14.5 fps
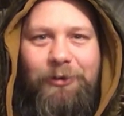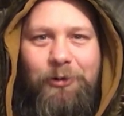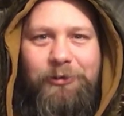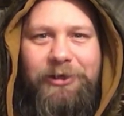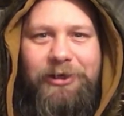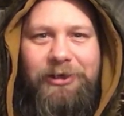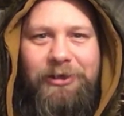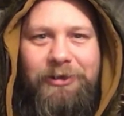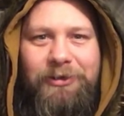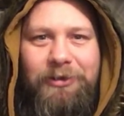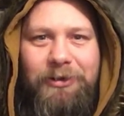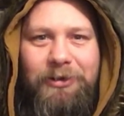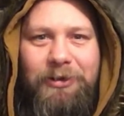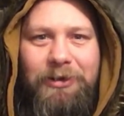Loki,
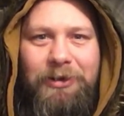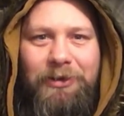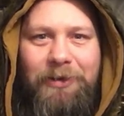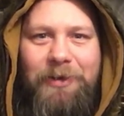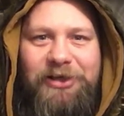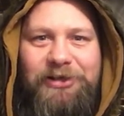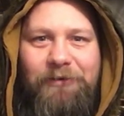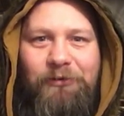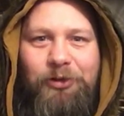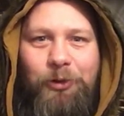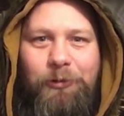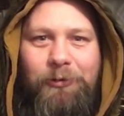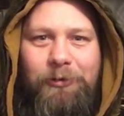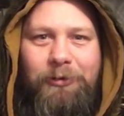the myth of
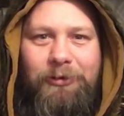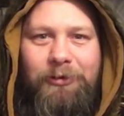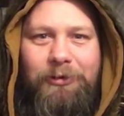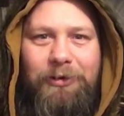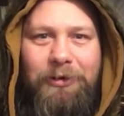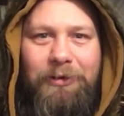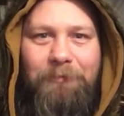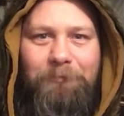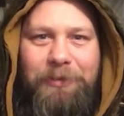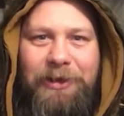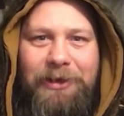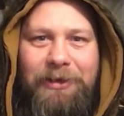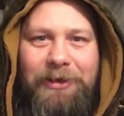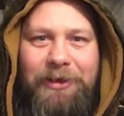Thor
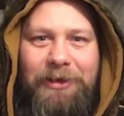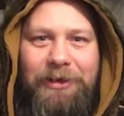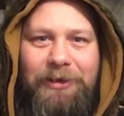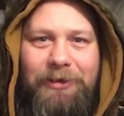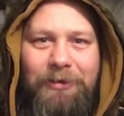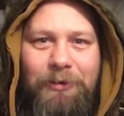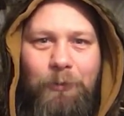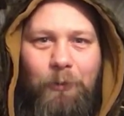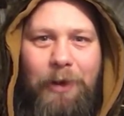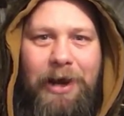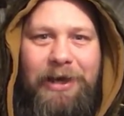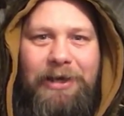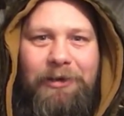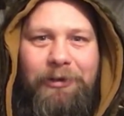being a
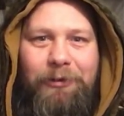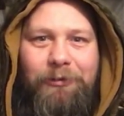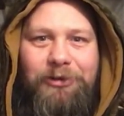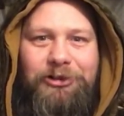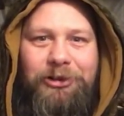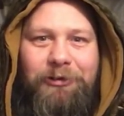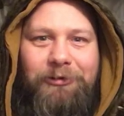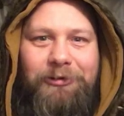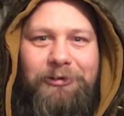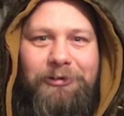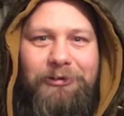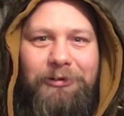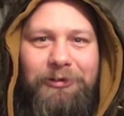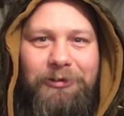whiny little jerk
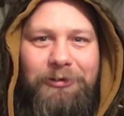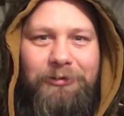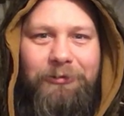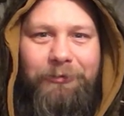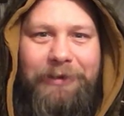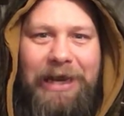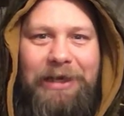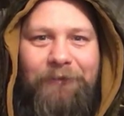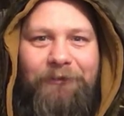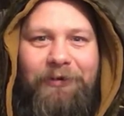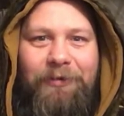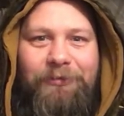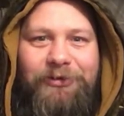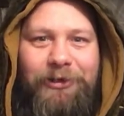who can't
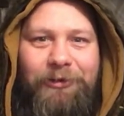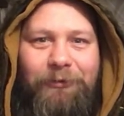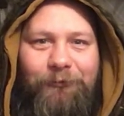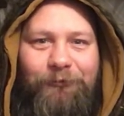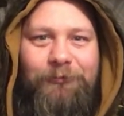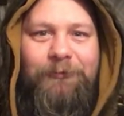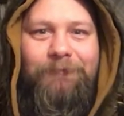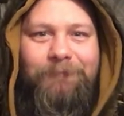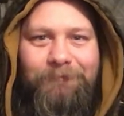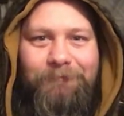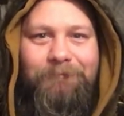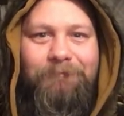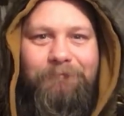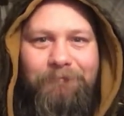defend himself.
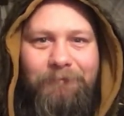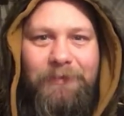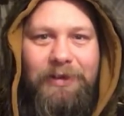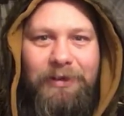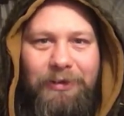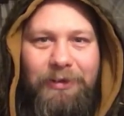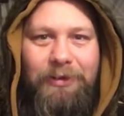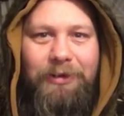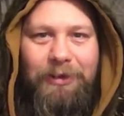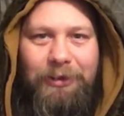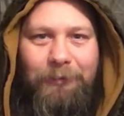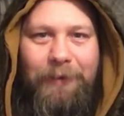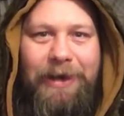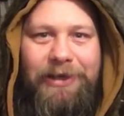
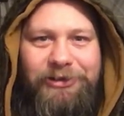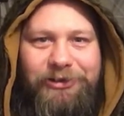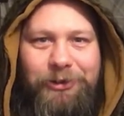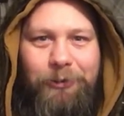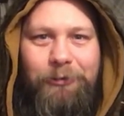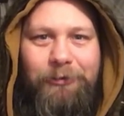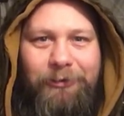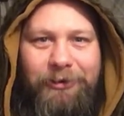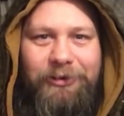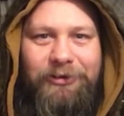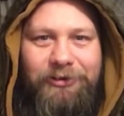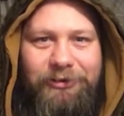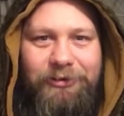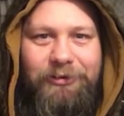Great
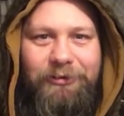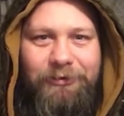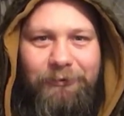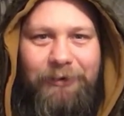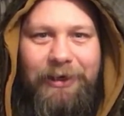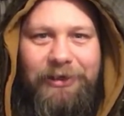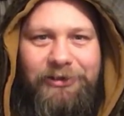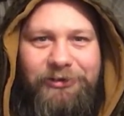stories. Great